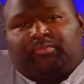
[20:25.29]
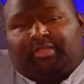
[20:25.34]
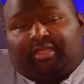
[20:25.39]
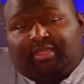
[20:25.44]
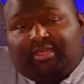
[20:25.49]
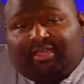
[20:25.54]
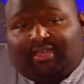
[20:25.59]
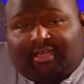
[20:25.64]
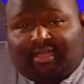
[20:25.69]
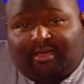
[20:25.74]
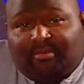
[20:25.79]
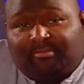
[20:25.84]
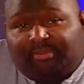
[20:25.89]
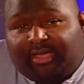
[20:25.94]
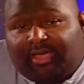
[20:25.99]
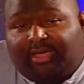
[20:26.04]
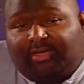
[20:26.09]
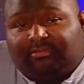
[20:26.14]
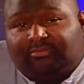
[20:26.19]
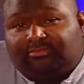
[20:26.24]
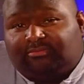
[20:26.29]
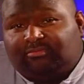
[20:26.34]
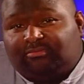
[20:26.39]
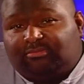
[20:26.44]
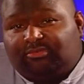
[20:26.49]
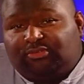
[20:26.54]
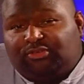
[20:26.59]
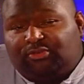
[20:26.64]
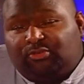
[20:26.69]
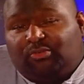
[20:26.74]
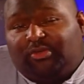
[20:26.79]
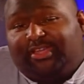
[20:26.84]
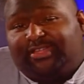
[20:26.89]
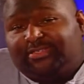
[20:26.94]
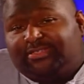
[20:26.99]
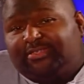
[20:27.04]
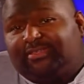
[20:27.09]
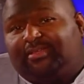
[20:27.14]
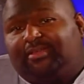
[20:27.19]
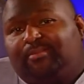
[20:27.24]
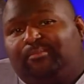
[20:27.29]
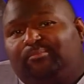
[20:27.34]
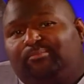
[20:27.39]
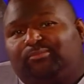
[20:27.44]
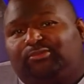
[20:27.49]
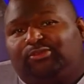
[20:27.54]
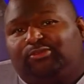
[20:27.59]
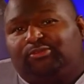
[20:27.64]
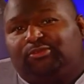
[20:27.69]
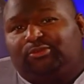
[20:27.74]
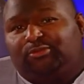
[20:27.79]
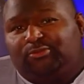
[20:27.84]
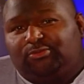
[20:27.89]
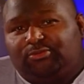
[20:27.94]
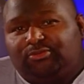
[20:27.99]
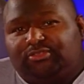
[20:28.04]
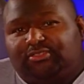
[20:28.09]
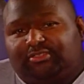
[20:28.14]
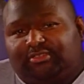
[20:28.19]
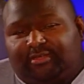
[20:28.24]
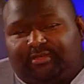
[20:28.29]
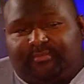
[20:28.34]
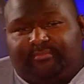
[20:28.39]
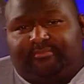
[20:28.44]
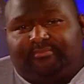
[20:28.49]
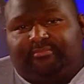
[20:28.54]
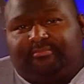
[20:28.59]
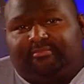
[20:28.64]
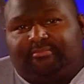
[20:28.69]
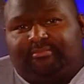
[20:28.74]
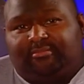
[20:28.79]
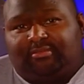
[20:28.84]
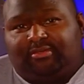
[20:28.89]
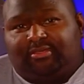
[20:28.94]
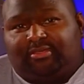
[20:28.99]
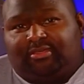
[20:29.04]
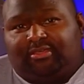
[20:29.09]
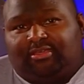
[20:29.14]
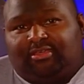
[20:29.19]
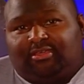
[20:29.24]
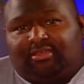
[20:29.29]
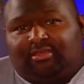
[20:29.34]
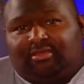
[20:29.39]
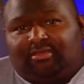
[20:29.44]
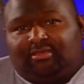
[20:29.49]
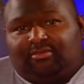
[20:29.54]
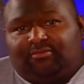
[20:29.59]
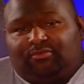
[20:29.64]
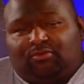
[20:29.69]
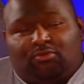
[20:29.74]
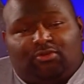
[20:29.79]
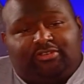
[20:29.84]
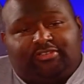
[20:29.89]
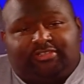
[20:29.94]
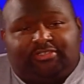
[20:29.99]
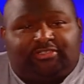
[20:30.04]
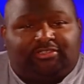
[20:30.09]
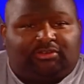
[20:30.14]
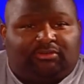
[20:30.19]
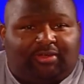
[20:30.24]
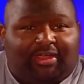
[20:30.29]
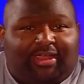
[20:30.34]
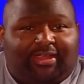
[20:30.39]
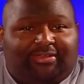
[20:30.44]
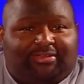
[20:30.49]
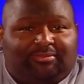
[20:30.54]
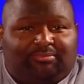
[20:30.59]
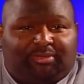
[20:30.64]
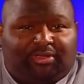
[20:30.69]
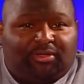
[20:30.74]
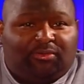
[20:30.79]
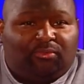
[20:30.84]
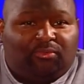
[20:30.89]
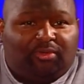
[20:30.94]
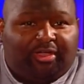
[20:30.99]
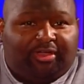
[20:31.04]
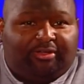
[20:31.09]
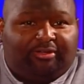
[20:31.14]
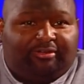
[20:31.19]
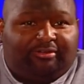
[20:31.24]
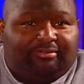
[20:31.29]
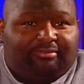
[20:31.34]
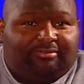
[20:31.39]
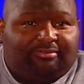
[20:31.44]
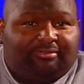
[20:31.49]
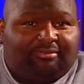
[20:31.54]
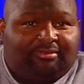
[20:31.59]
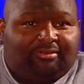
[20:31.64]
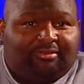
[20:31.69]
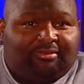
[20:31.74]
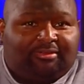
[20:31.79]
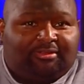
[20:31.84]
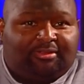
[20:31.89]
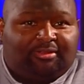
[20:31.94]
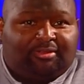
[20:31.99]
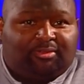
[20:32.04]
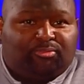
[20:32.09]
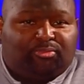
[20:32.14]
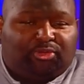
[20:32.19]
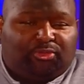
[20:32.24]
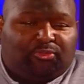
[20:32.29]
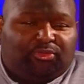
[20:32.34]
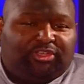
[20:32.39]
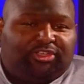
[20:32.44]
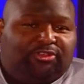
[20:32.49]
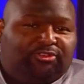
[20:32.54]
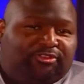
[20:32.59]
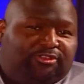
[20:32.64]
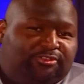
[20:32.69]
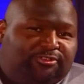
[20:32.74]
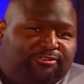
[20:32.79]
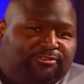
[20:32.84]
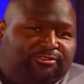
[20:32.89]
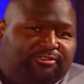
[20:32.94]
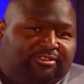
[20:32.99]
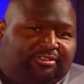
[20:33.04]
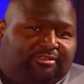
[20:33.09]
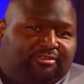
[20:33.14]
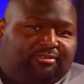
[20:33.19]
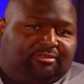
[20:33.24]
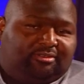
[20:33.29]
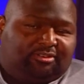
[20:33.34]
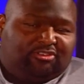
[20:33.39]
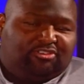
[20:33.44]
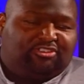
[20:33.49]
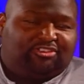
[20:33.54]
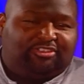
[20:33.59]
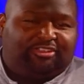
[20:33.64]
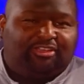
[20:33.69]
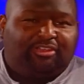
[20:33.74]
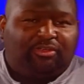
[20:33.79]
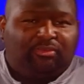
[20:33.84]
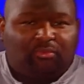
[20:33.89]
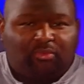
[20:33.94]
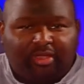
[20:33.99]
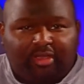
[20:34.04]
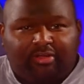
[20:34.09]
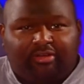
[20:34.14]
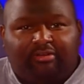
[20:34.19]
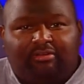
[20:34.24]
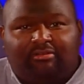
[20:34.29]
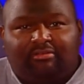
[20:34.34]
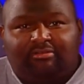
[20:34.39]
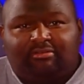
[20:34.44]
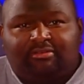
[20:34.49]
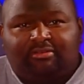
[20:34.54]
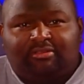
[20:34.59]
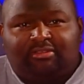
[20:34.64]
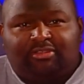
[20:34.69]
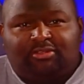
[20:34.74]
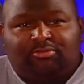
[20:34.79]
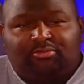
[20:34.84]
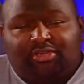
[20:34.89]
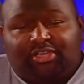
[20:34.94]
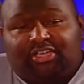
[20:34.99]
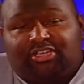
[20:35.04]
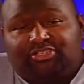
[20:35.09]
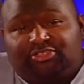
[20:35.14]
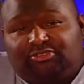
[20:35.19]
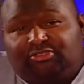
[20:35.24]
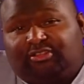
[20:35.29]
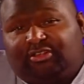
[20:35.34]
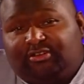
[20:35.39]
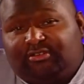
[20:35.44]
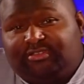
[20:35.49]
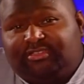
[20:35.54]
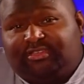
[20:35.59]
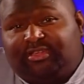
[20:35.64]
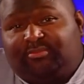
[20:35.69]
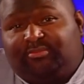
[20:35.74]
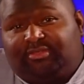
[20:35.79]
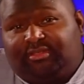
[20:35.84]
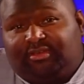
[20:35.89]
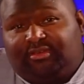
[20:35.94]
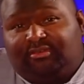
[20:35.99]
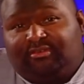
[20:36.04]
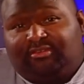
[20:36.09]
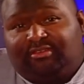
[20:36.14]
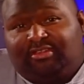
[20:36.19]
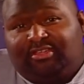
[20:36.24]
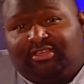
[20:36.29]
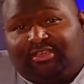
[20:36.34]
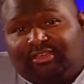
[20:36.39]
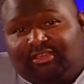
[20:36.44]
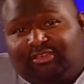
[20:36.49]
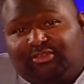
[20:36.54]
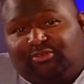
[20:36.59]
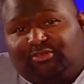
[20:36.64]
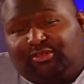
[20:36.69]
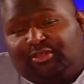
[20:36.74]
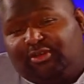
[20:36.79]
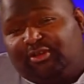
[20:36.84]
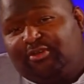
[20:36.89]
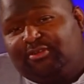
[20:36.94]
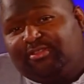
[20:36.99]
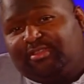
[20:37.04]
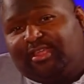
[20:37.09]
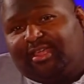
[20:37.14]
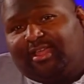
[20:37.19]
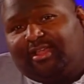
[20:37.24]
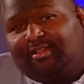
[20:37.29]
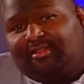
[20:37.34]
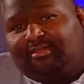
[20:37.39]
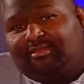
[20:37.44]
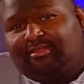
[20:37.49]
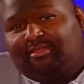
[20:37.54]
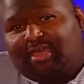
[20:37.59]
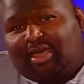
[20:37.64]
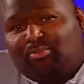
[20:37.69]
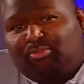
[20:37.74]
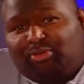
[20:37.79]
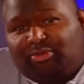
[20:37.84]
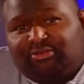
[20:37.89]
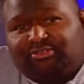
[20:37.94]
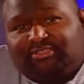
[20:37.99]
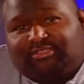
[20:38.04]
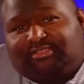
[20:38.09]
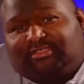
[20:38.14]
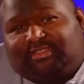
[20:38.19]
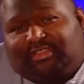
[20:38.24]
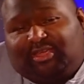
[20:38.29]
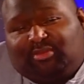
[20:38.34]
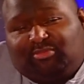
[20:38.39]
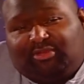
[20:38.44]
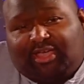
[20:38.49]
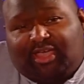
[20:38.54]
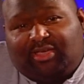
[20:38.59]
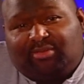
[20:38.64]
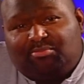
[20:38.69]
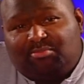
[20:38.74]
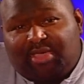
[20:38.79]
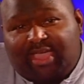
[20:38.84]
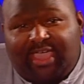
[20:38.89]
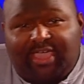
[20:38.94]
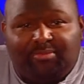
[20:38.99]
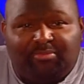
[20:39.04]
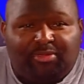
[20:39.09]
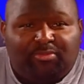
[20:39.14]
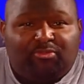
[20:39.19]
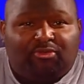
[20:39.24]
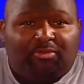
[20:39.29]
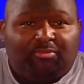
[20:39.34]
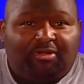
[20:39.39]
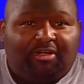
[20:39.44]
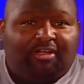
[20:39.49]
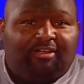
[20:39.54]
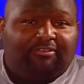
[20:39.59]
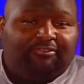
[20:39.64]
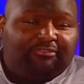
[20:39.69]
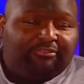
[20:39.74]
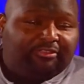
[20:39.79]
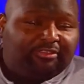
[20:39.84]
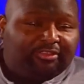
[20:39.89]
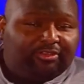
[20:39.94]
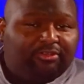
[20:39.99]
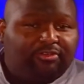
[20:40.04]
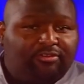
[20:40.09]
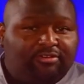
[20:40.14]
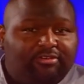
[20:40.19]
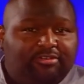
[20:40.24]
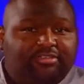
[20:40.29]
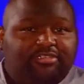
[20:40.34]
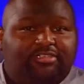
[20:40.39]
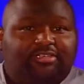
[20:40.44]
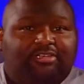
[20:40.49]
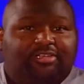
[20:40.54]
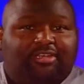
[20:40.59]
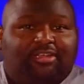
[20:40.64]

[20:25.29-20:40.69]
In combat, you win some, you lose some. Of course, it's great to be a winner, but when you lose, you're still a winner because you learned something. You learned that that person's theme deck may be more powerful than yours,